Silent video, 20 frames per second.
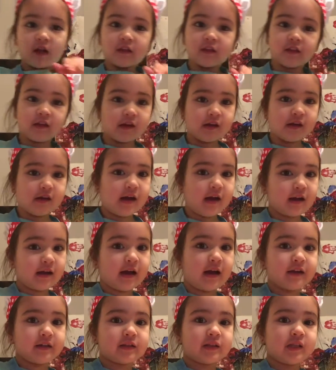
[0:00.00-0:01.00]
Just like I
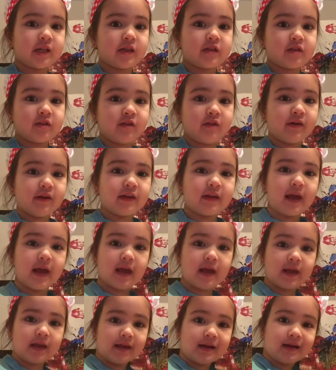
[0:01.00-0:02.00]
got this toy
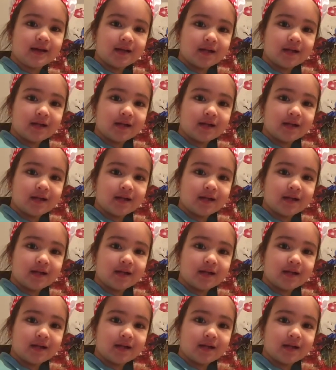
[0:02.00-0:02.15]
cake.